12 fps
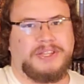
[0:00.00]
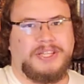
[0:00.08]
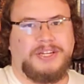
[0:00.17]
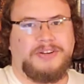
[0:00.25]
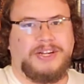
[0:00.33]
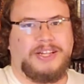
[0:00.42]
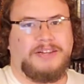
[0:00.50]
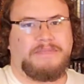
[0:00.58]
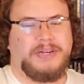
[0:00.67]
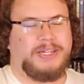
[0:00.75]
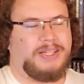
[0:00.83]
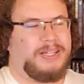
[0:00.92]
but then you get in the
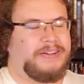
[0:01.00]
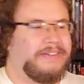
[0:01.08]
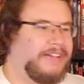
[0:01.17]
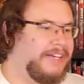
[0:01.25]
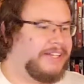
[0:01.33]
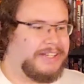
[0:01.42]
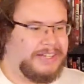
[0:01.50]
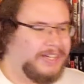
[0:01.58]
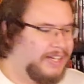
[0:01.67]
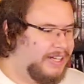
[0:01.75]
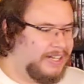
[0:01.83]
middle and you're like